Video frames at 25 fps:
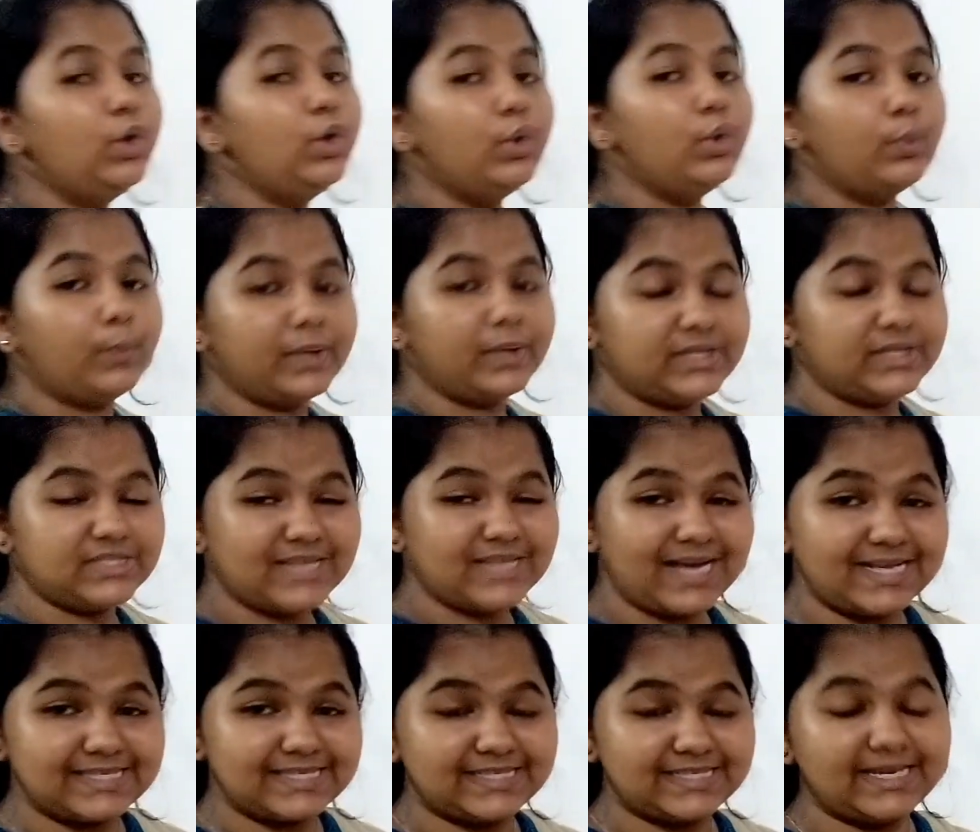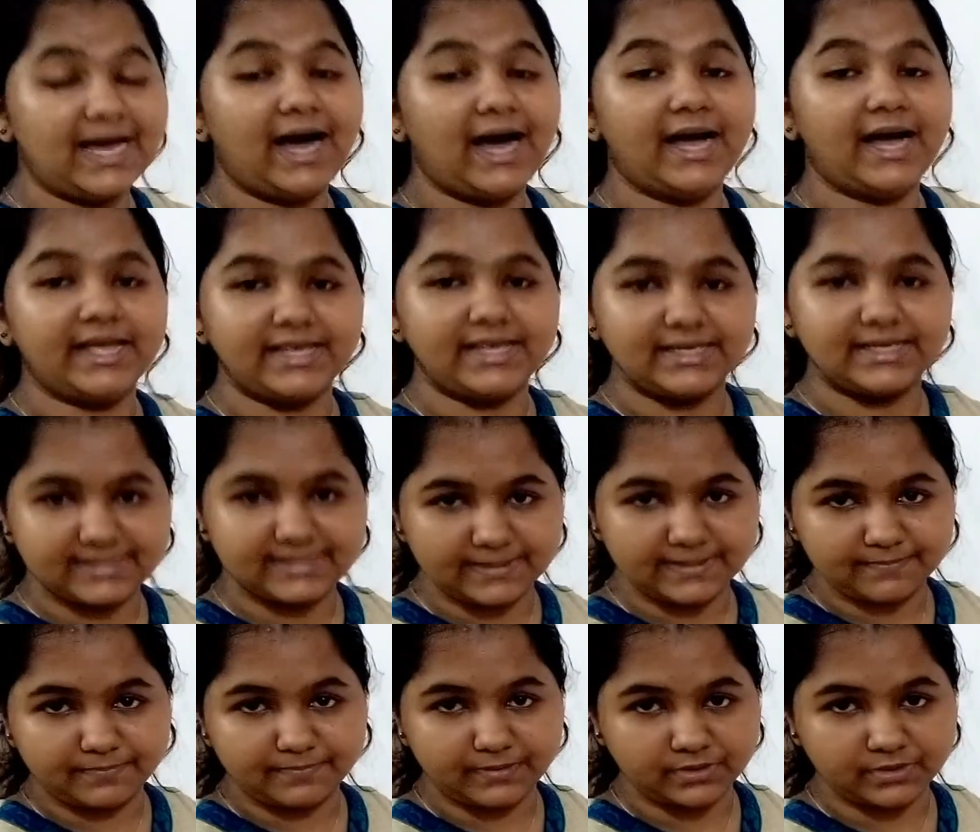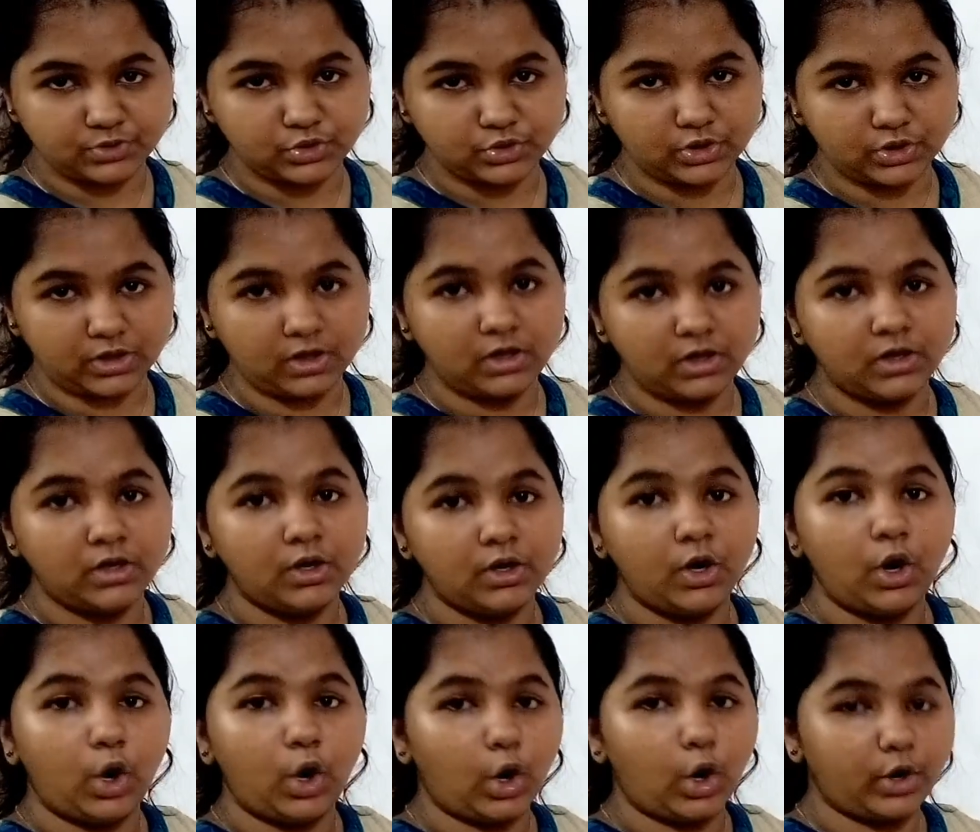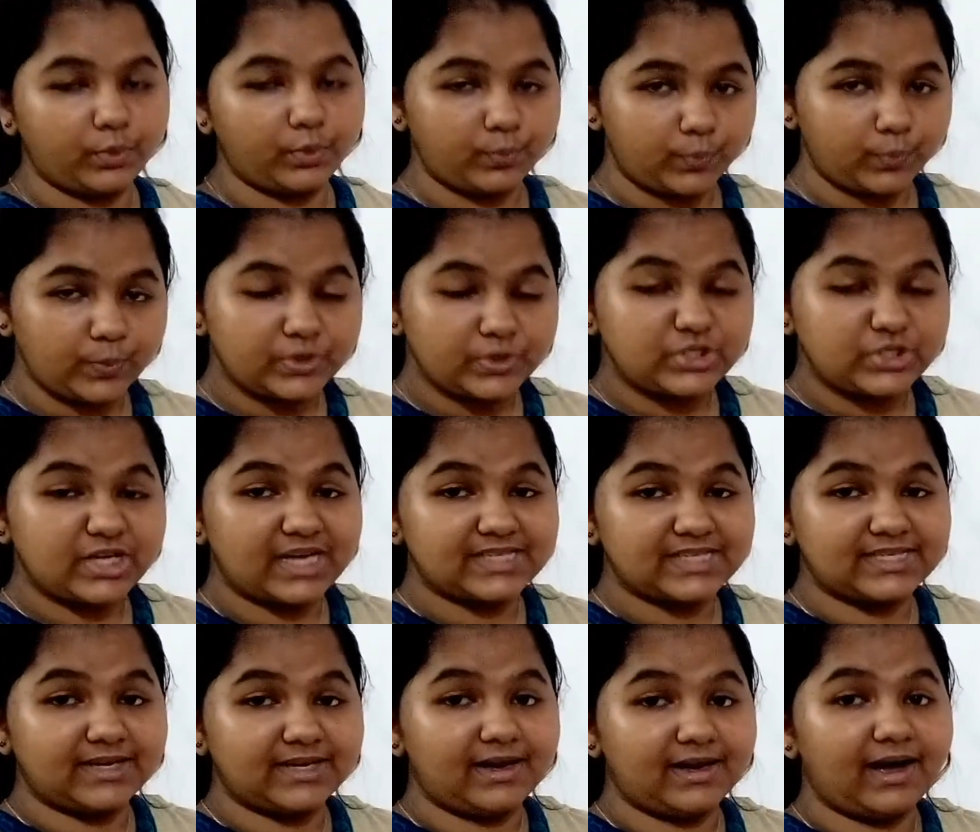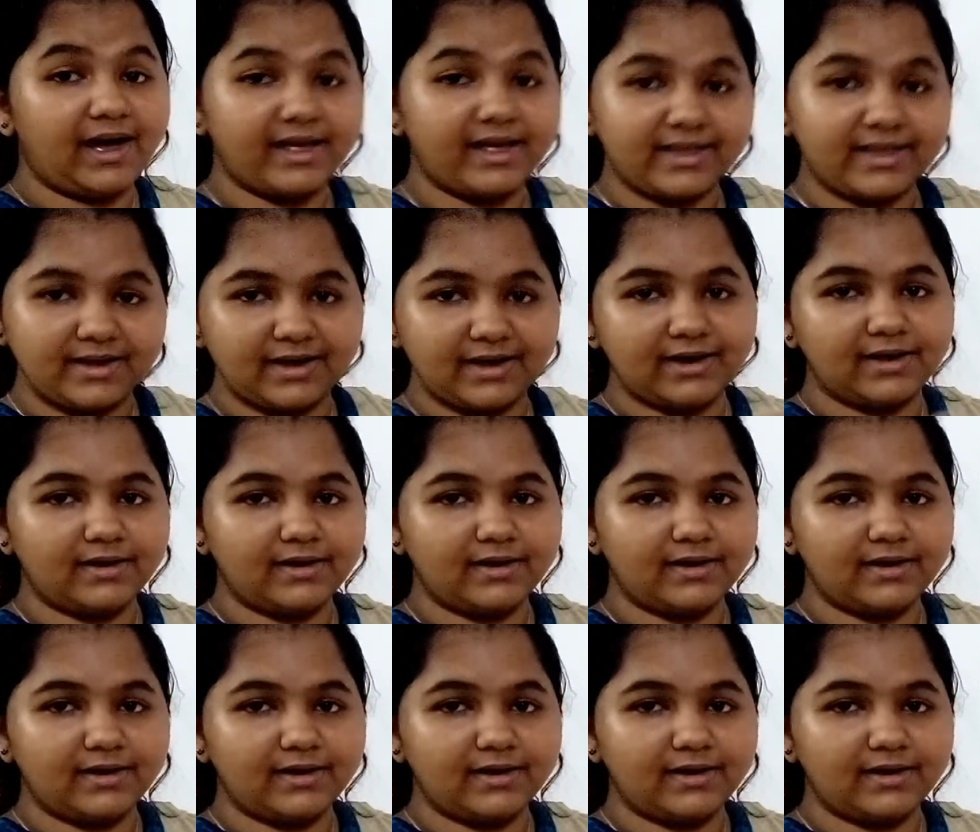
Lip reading: which has a higher temperature or which has a higher